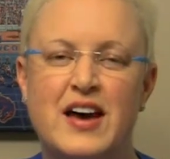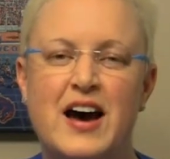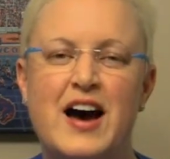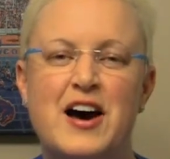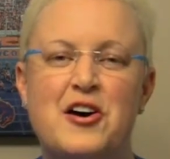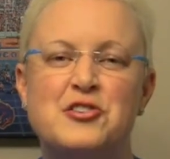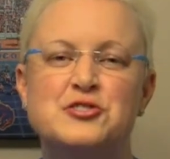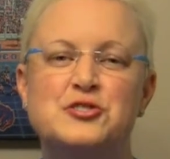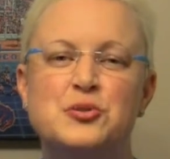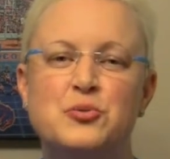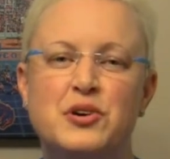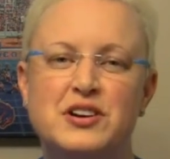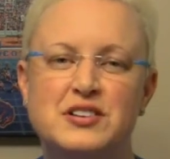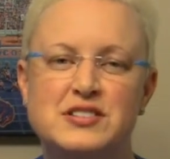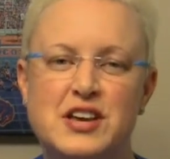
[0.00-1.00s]
I also
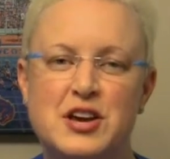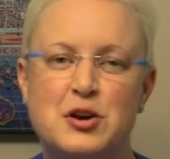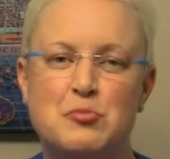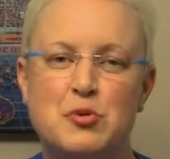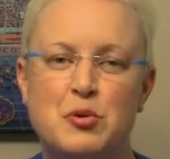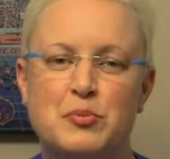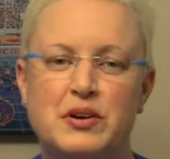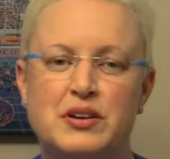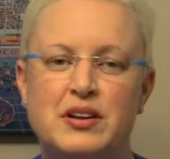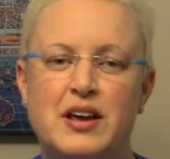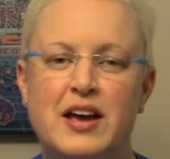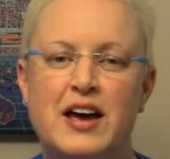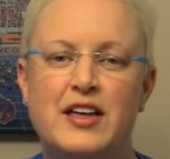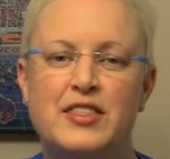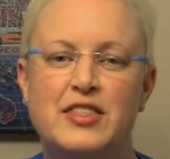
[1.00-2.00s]
want to take a moment
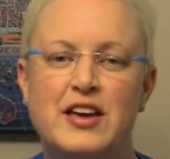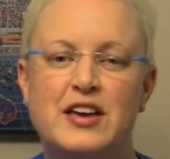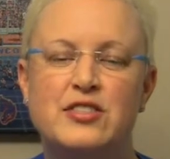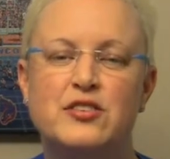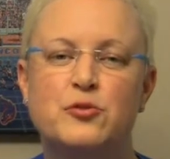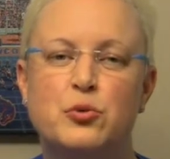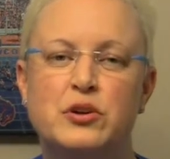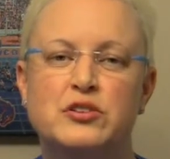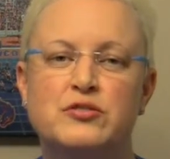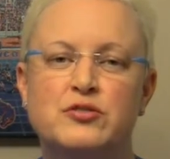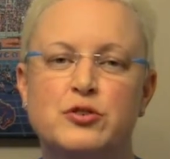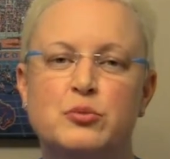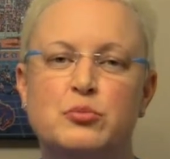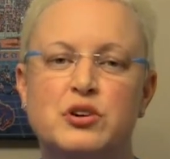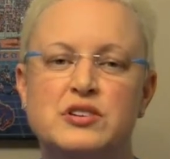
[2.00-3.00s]
and thank the
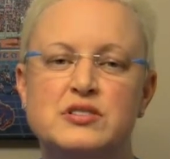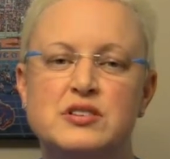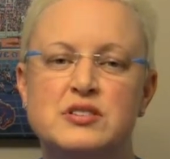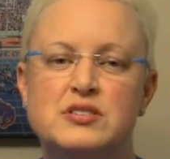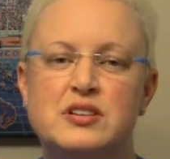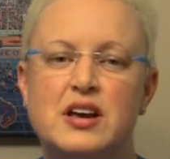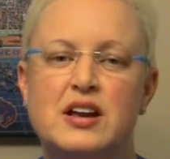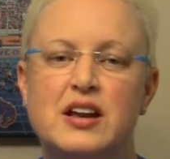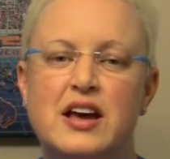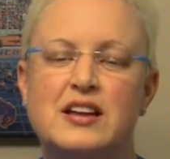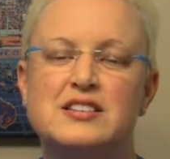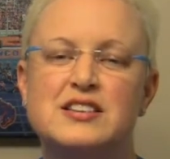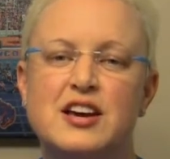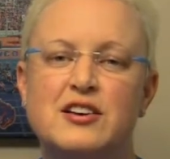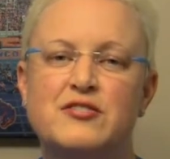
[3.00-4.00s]
wonderful Boise State
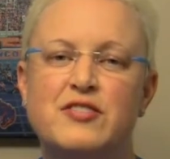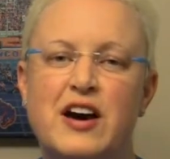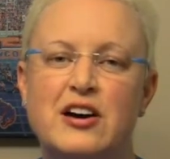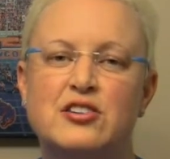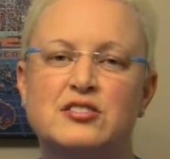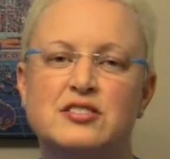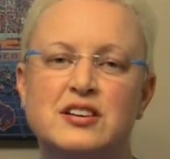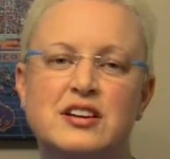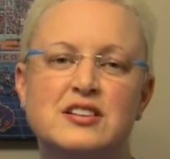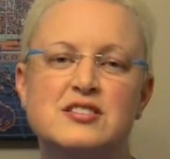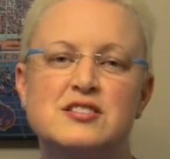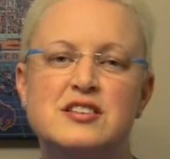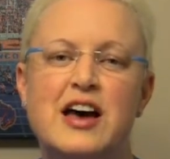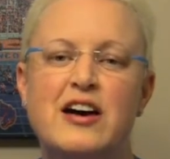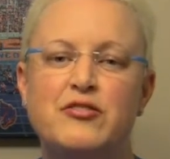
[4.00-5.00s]
EdTech faculty and
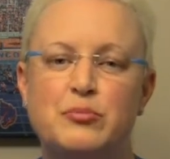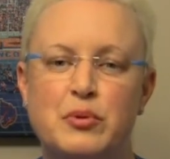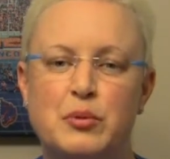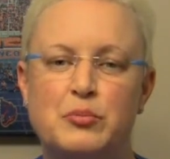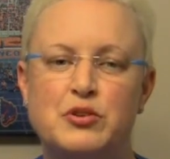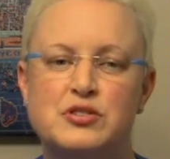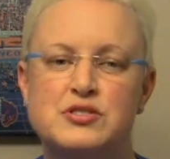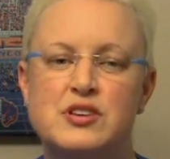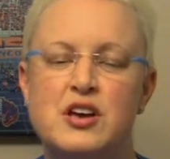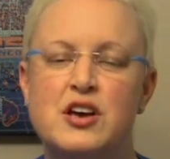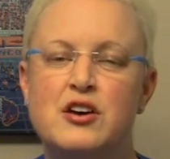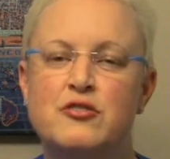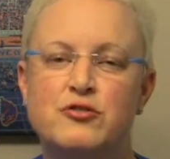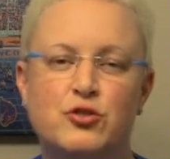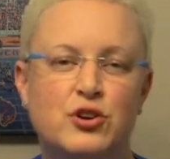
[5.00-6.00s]
staff members
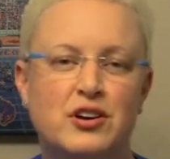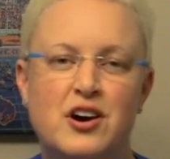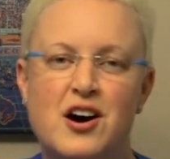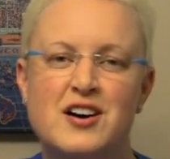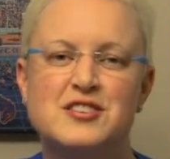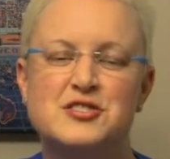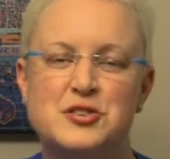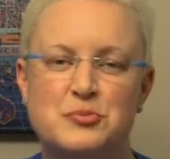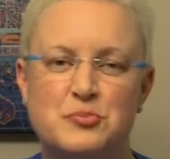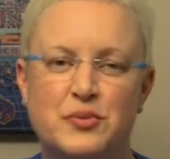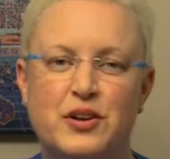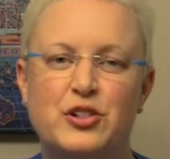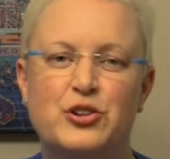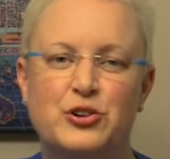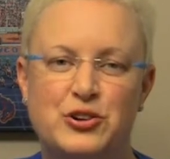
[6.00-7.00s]
for an
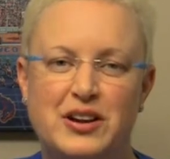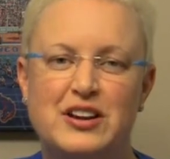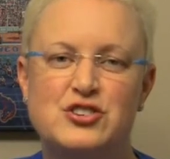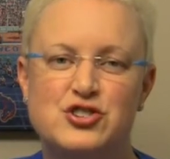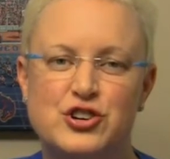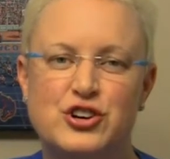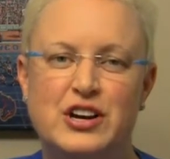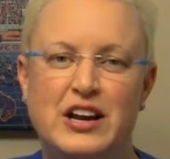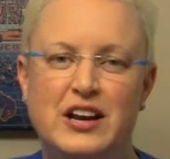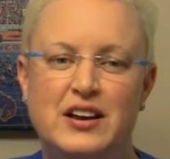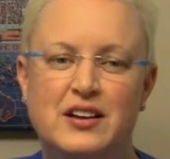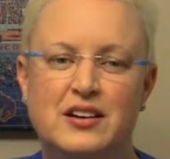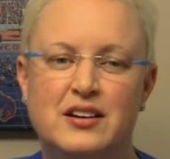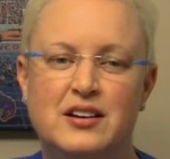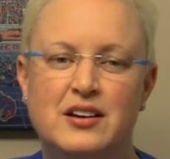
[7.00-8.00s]
awesome learning journey.
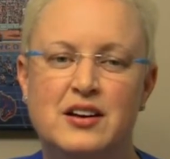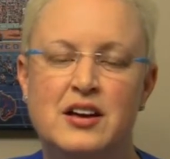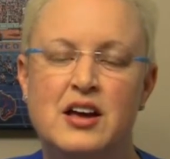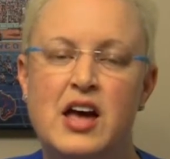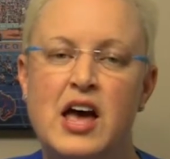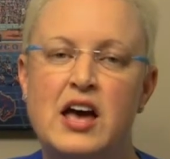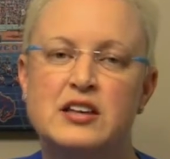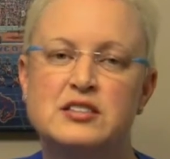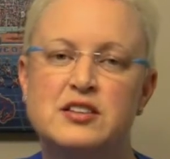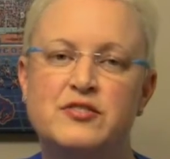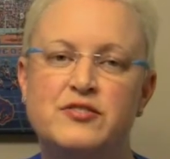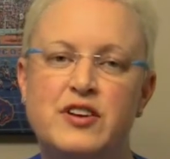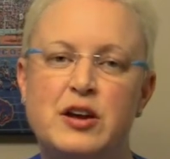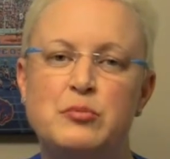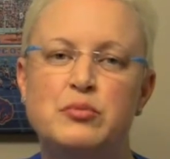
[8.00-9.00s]
As the
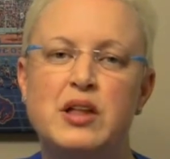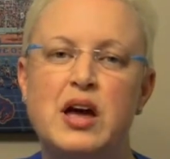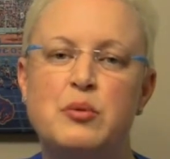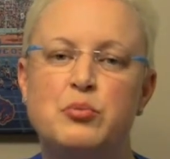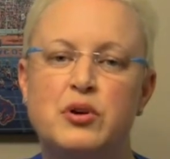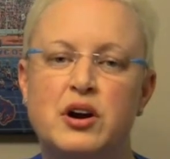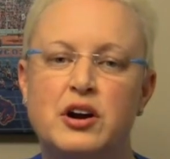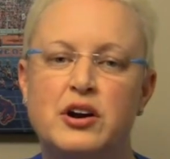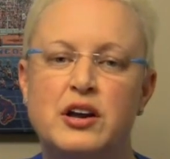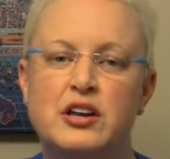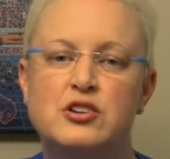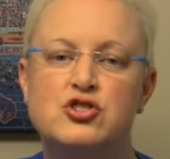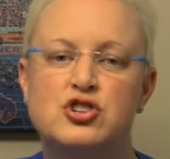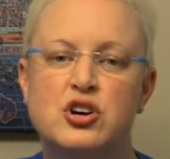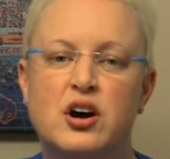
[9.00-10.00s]
famed
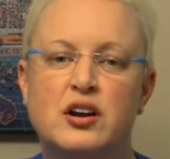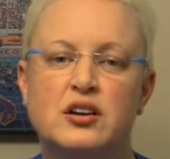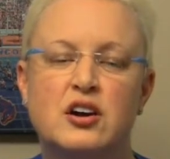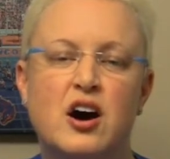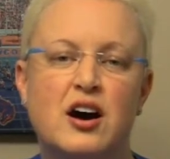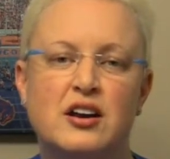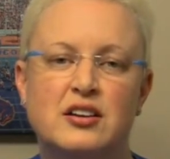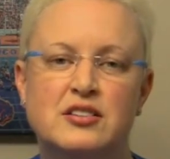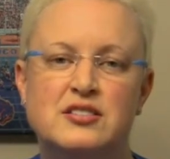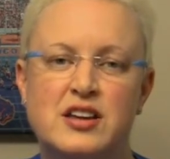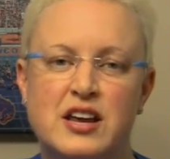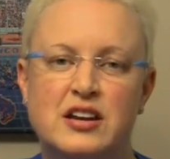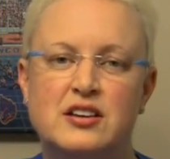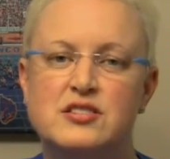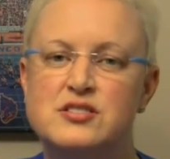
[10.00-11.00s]
librarian John Cotton
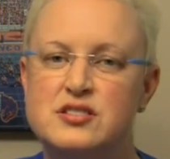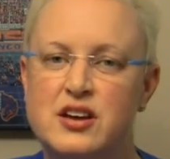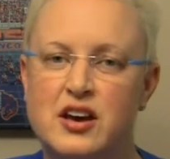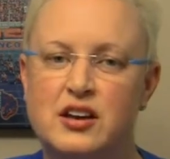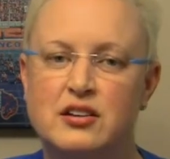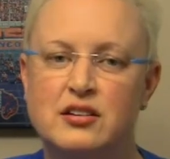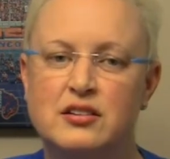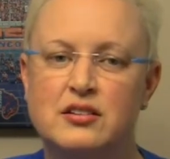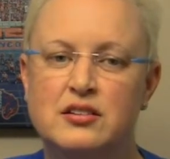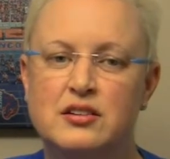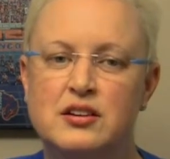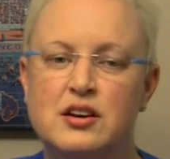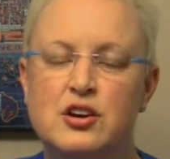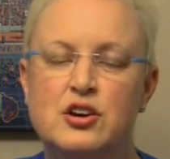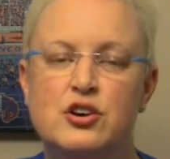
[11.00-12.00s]
Dana said,
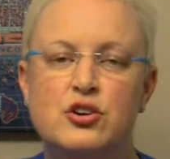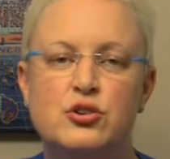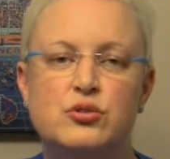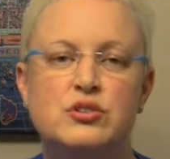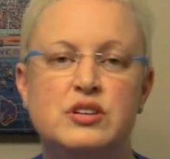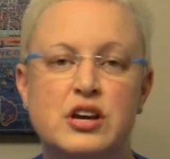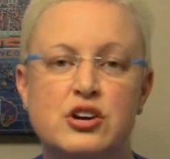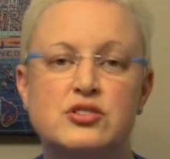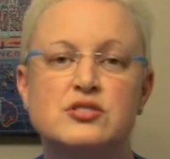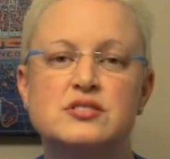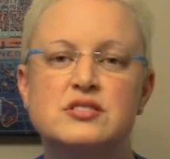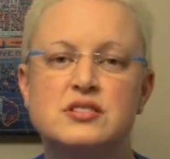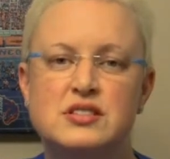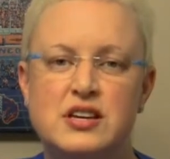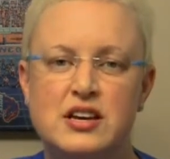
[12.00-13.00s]
"Who dares
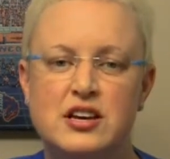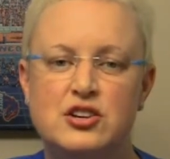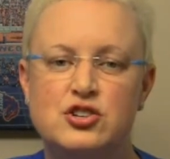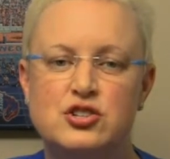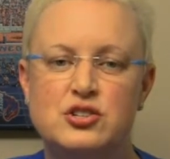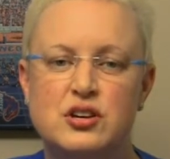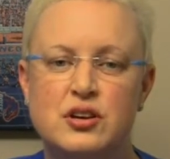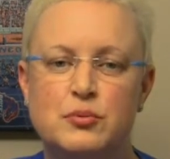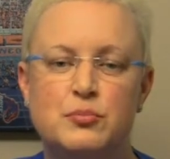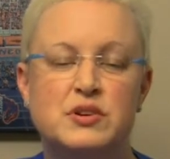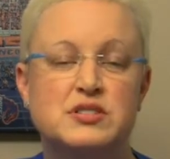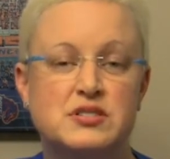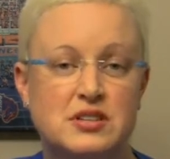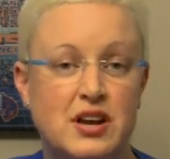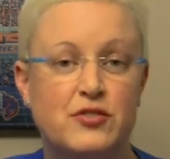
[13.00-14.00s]
to teach
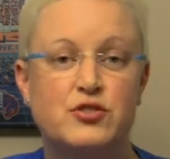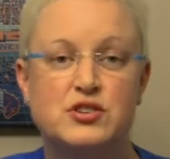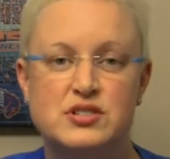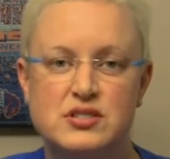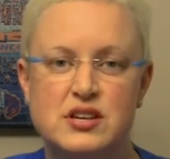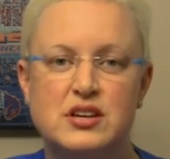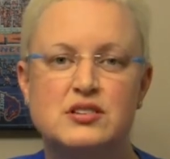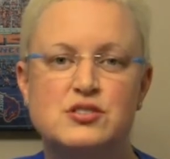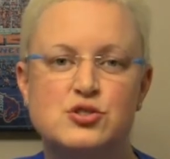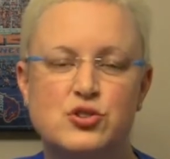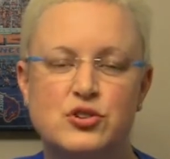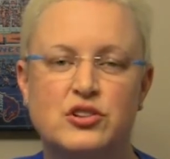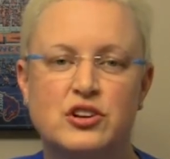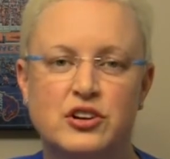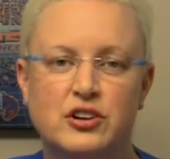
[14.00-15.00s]
must never cease
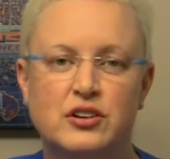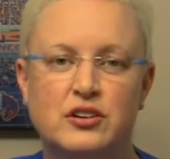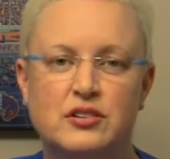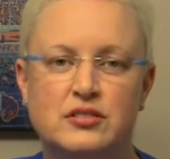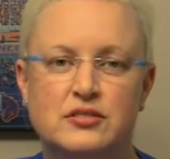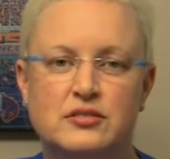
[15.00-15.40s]
to learn."